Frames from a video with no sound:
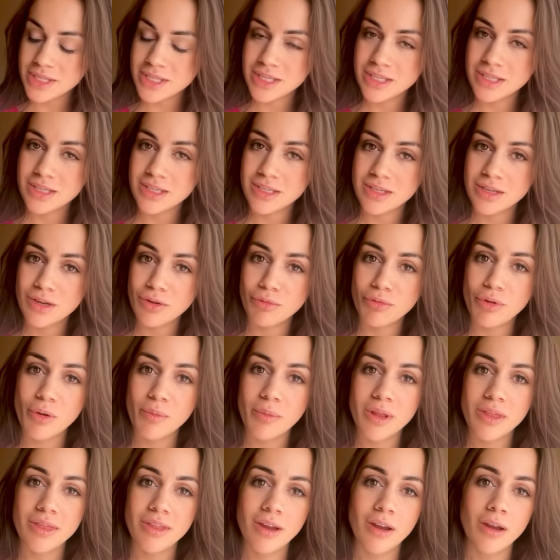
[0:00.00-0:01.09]
This is an
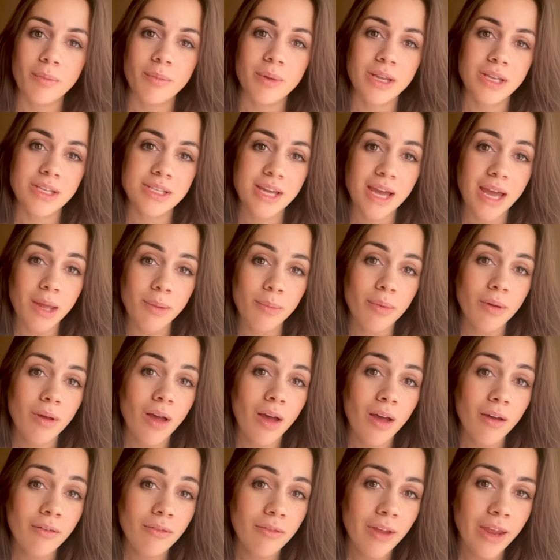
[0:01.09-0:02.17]
aromatherapy type
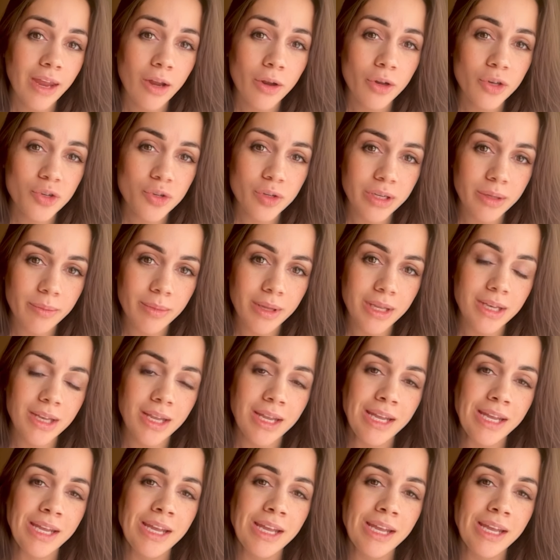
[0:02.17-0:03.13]
of hair treatment.